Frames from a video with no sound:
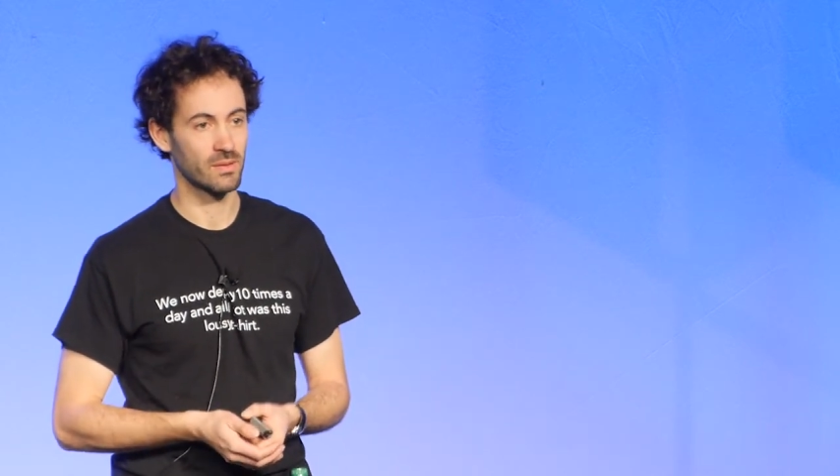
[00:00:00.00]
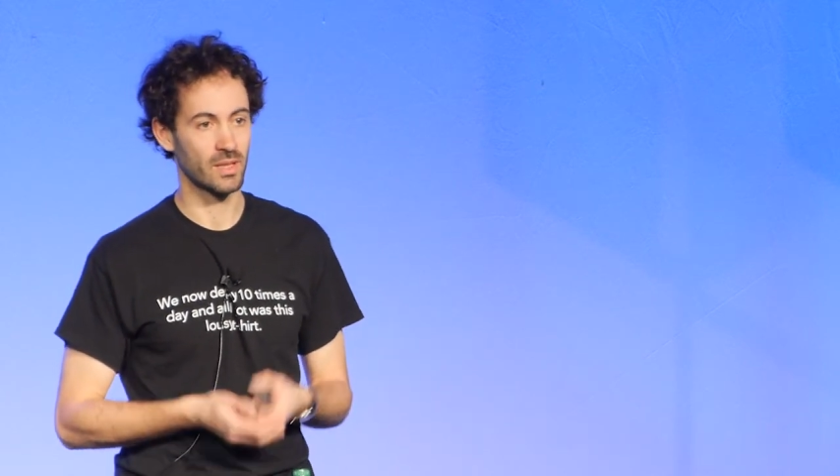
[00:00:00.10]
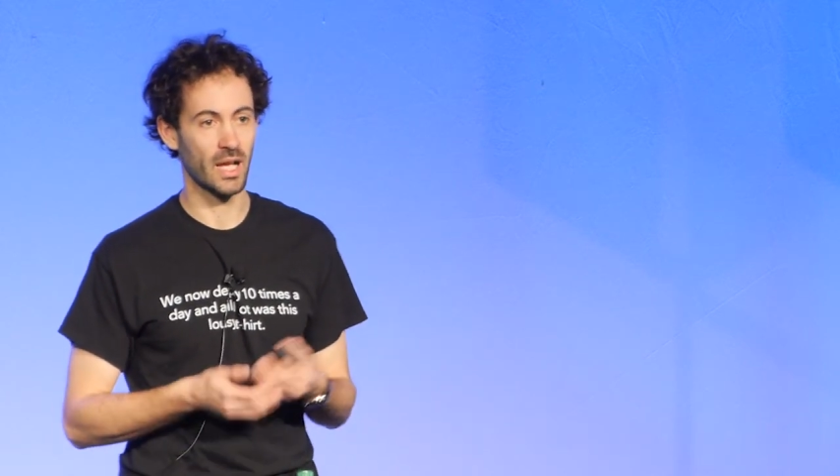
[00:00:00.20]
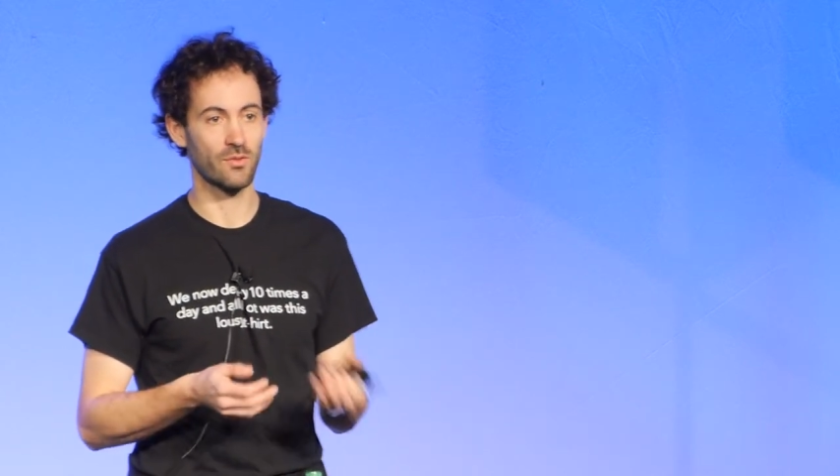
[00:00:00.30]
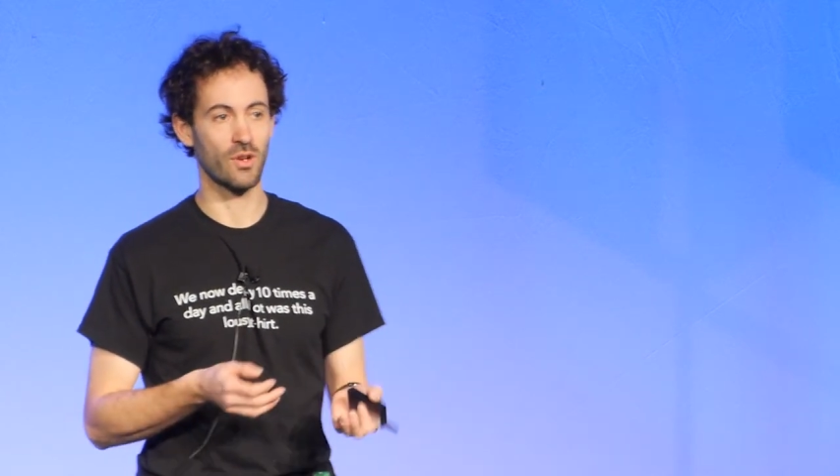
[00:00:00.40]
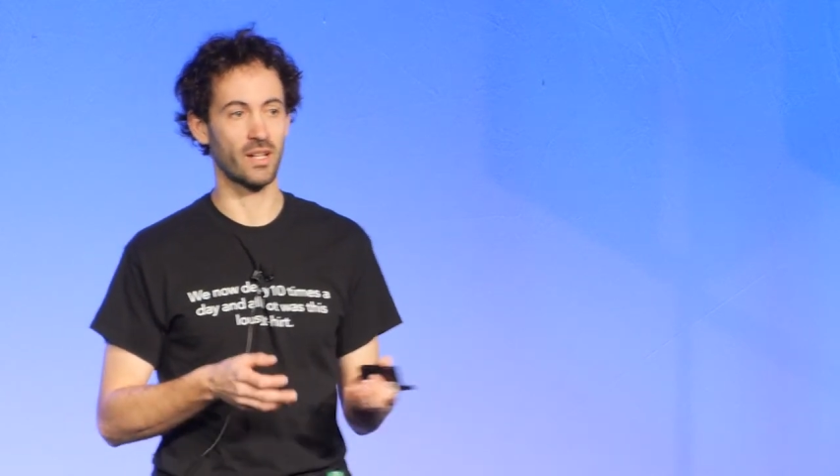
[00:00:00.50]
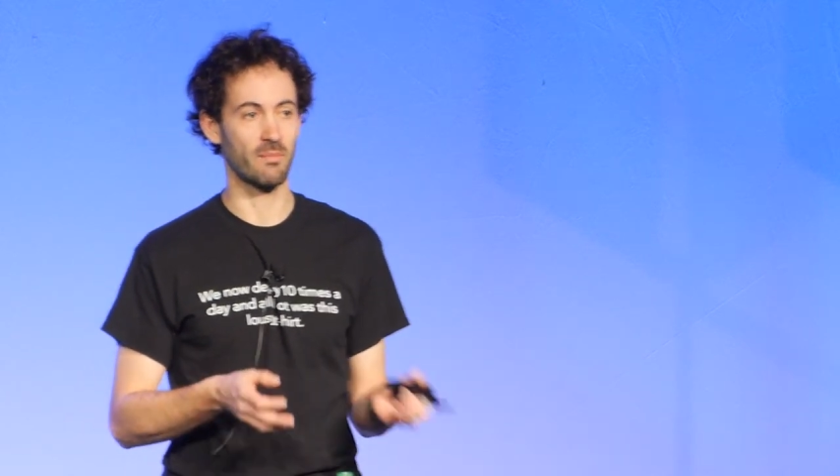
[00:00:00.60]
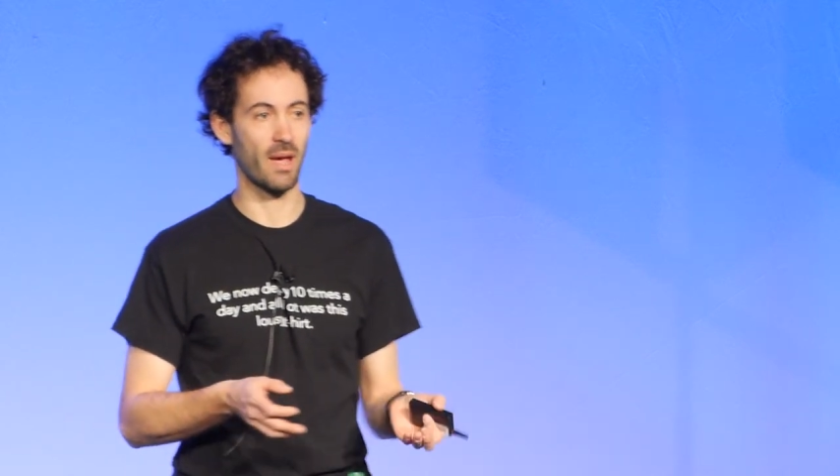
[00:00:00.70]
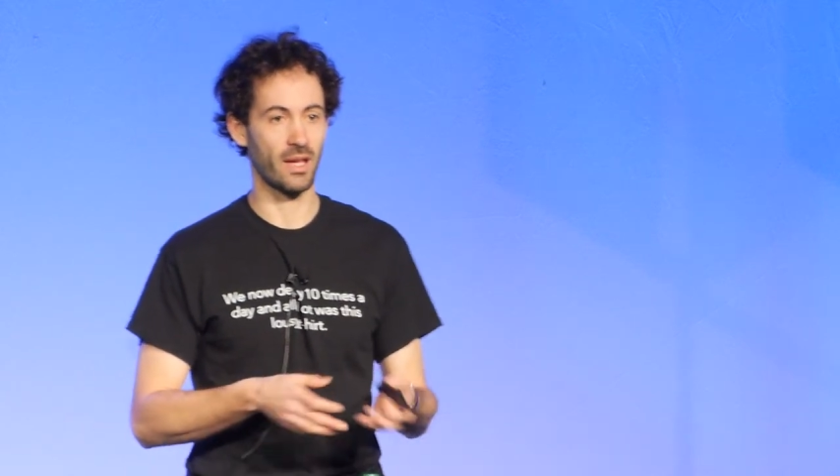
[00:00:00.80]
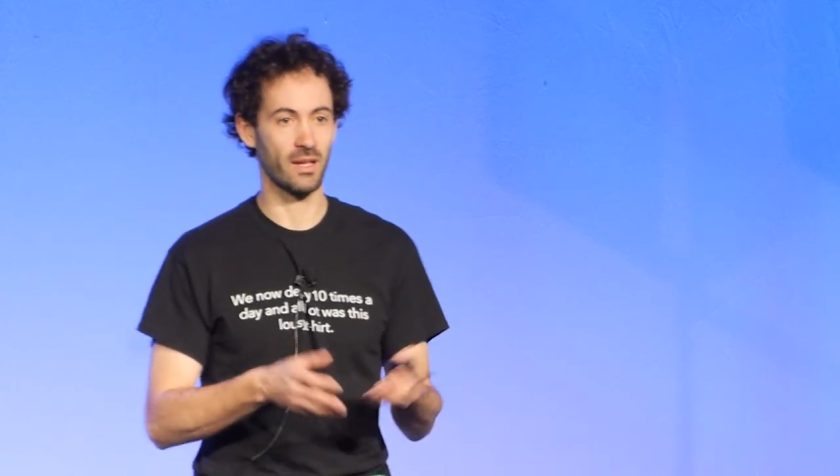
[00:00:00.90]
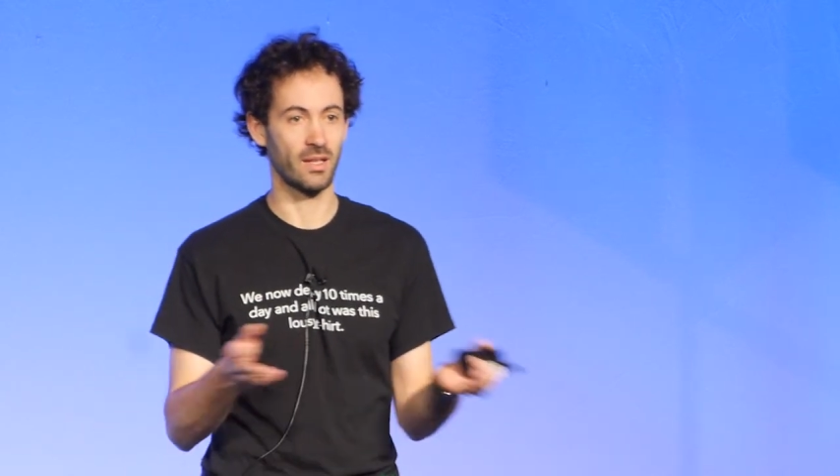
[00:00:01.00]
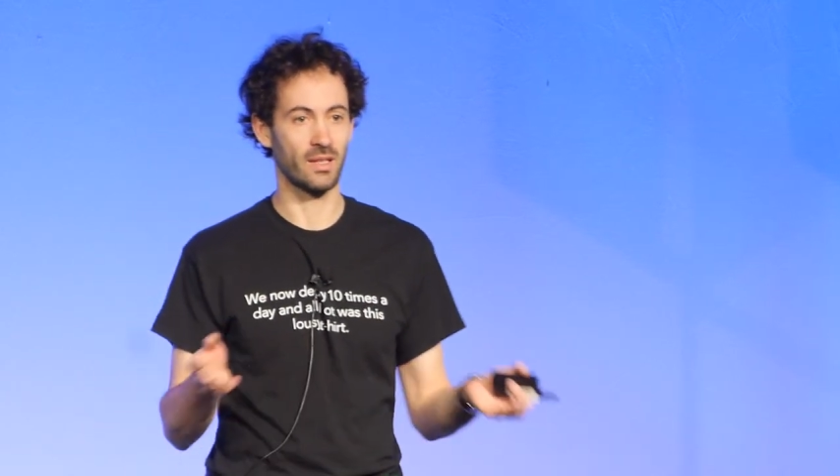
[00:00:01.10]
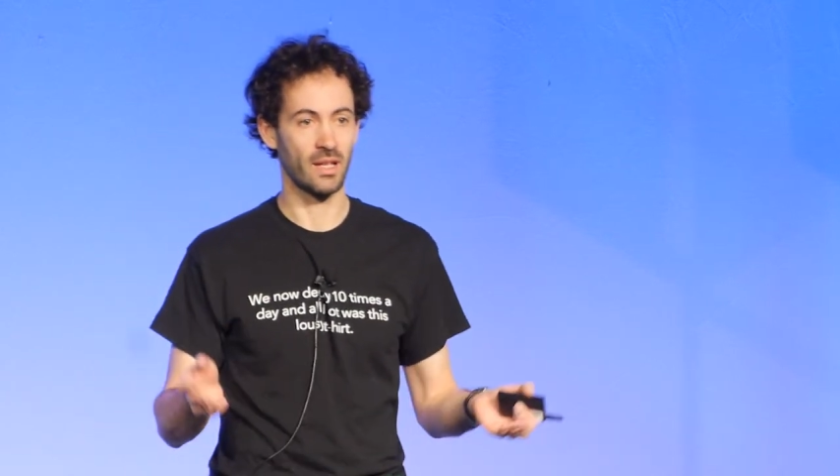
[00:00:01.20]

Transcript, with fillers: that I've tried to make in,